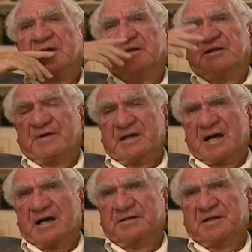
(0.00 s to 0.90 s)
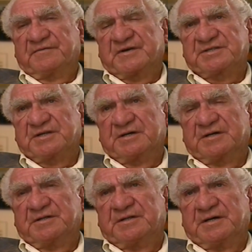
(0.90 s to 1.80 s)
The WA, that was
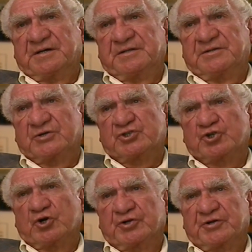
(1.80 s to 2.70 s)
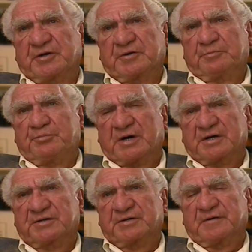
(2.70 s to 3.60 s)
the soldier
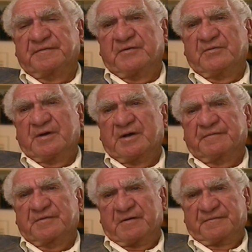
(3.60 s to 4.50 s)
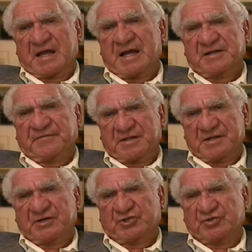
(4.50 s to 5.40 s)
part of the from the
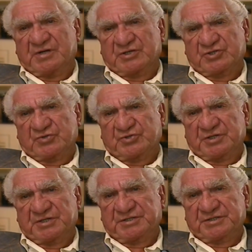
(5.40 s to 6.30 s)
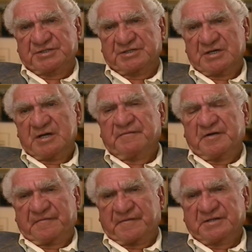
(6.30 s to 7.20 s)
National Socialists, for
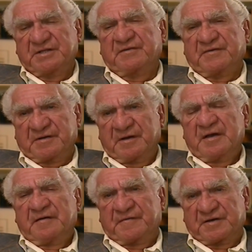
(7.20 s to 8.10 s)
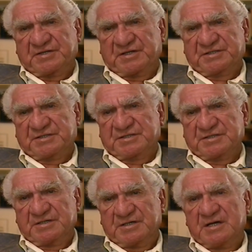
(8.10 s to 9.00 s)
the that were fascists.
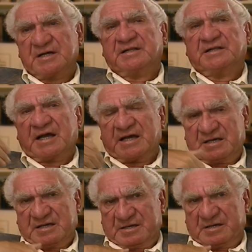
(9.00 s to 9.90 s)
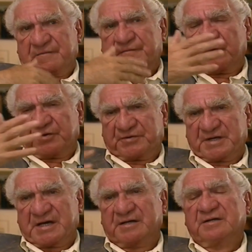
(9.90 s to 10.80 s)
They
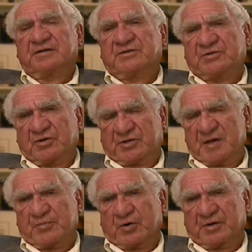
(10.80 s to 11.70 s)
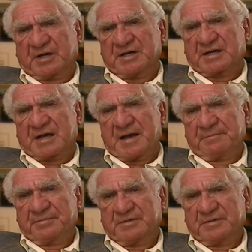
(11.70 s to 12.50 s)
volunteered to keep order in the camp,